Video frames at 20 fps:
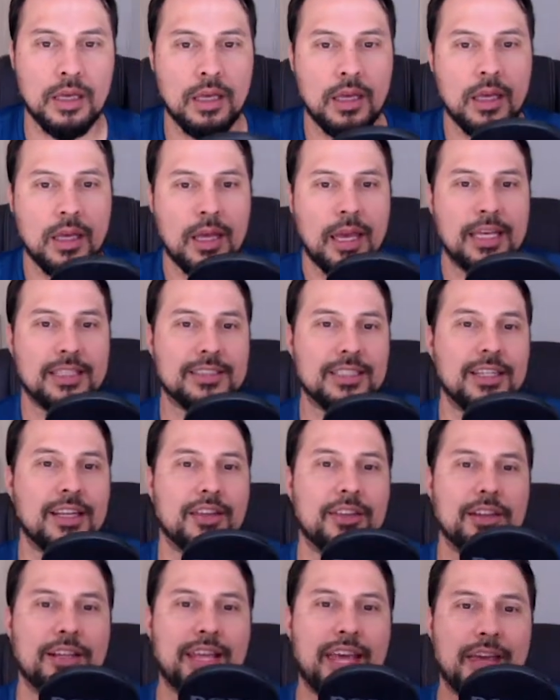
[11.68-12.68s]
It's
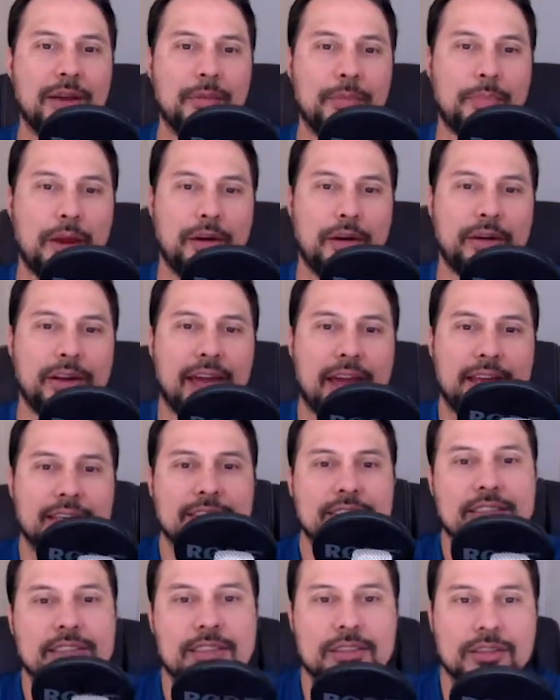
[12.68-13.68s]
another day in
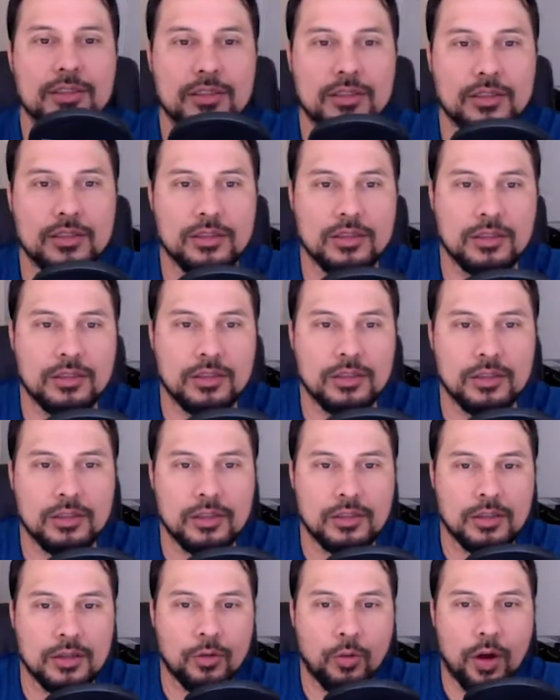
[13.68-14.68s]
paradise.
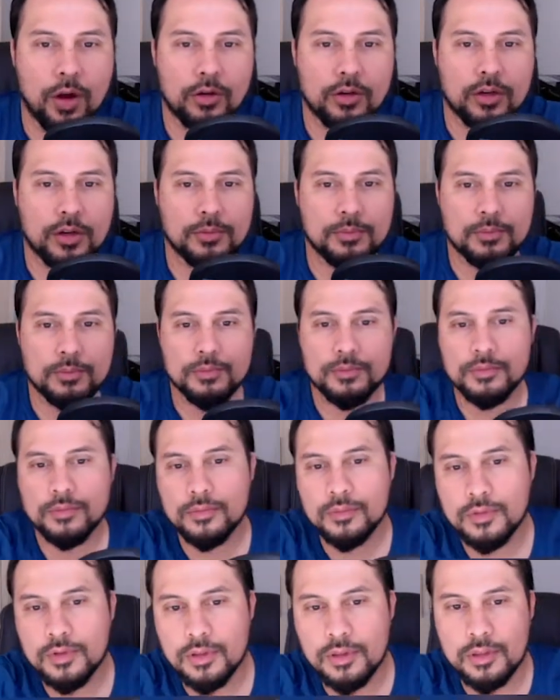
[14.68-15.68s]
Welcome.
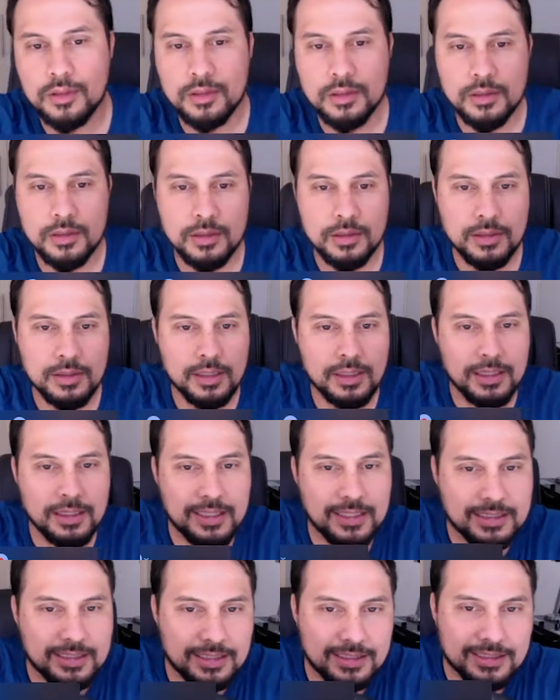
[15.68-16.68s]

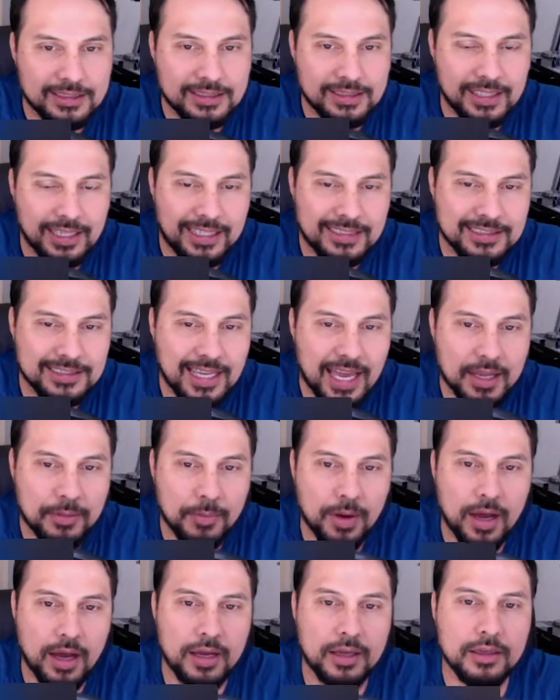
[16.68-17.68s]
This is inside
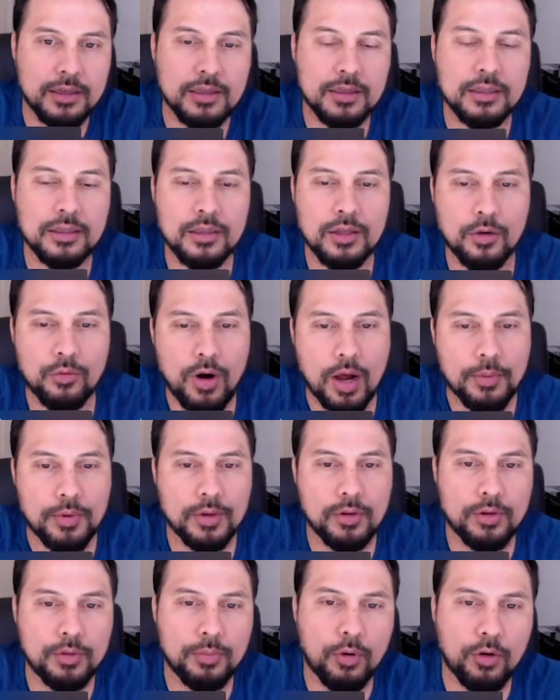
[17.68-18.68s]
my
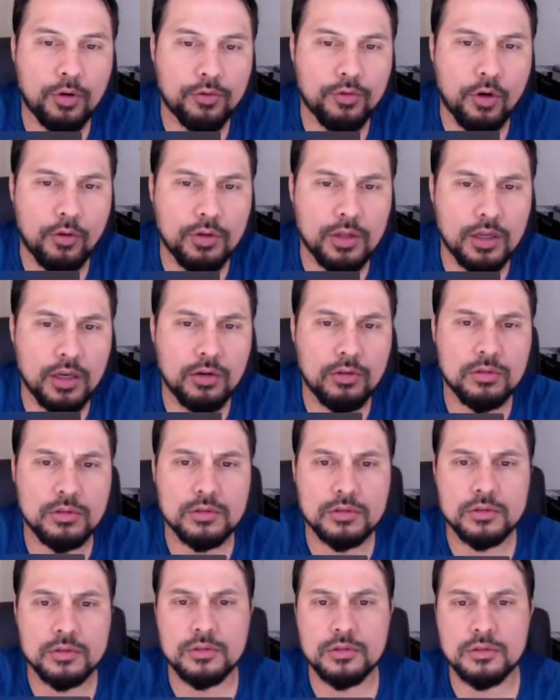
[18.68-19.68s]
Robinhood portfolio,
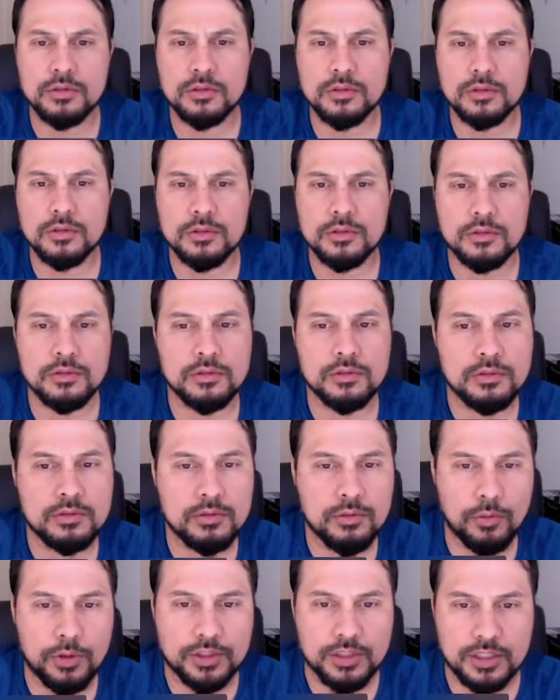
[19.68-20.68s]

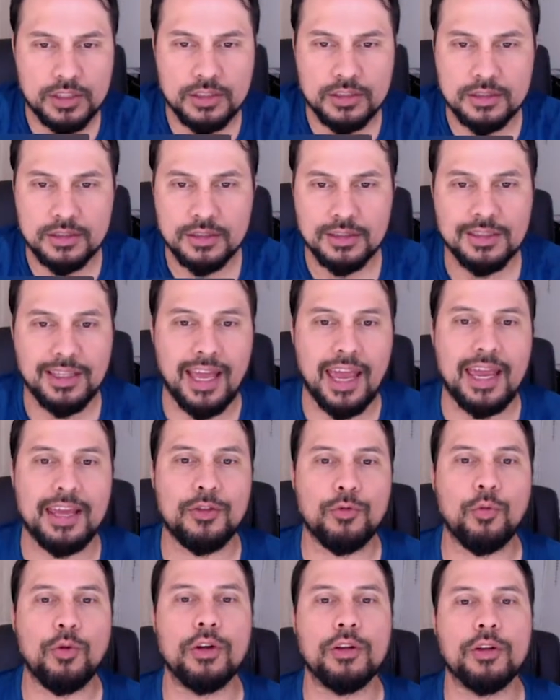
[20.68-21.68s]
which is the eighth
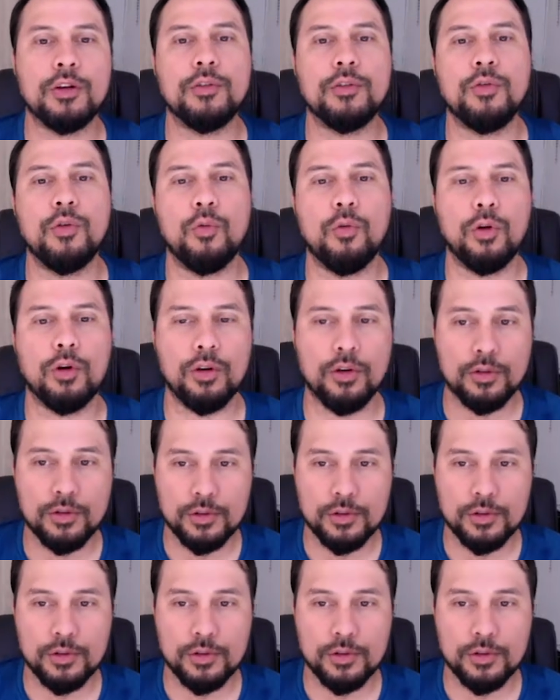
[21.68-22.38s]
wonder of the world.